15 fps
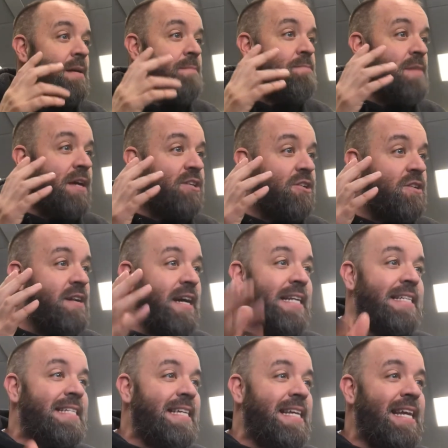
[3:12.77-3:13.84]
Measure
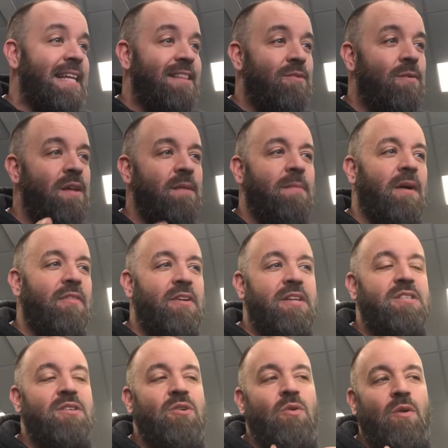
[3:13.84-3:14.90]
19, the rhythm on
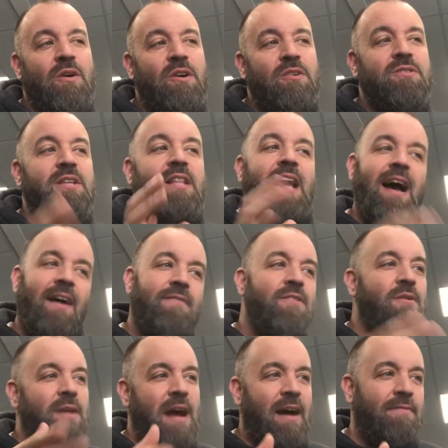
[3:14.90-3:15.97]
this, the quarter notes and half
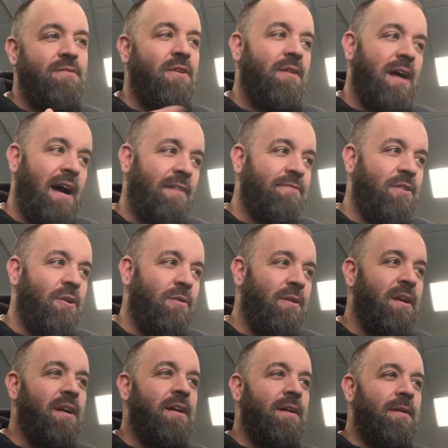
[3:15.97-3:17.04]
note, half note, half note,
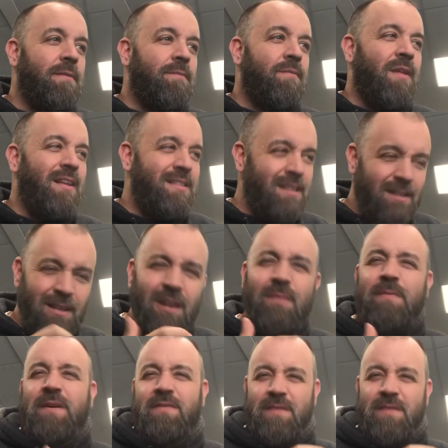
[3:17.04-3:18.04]
it's a little bit of